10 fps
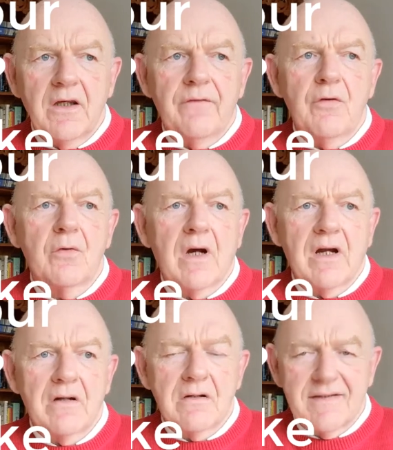If you
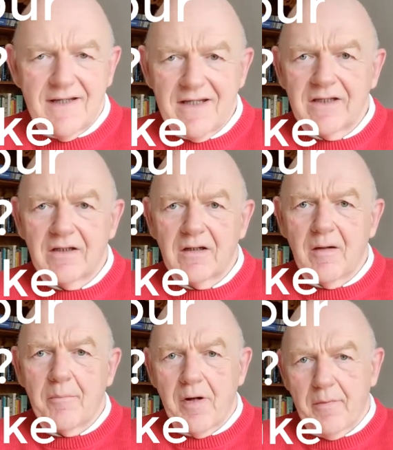are selling
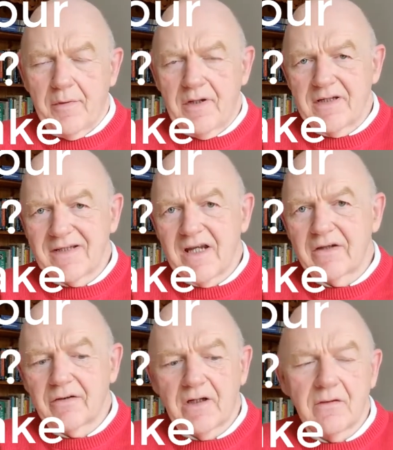a property,
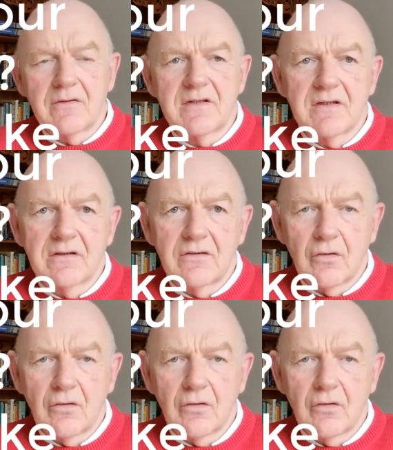selling a house,